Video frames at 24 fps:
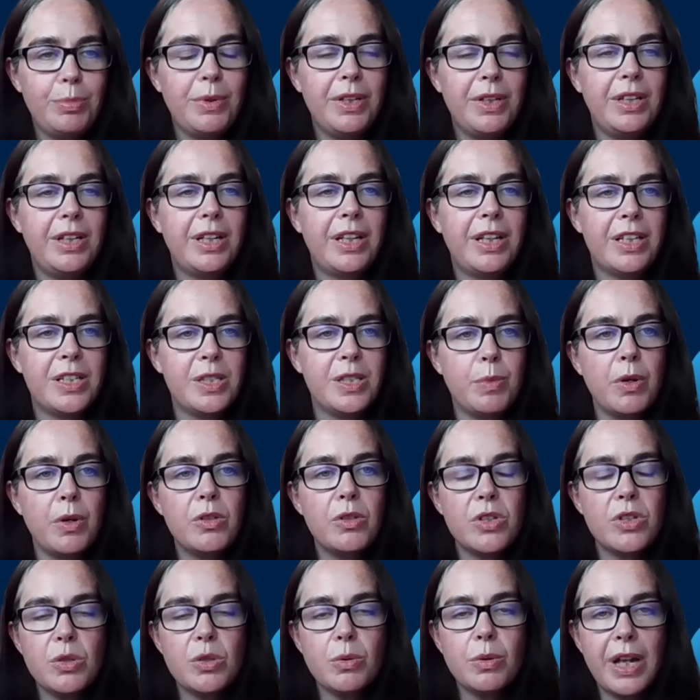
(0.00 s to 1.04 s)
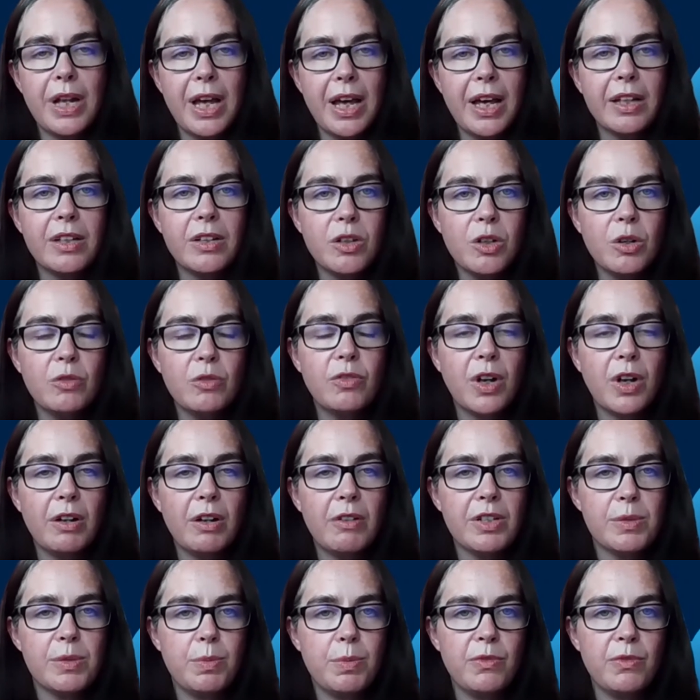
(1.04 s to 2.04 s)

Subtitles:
been exposed to an adenovirus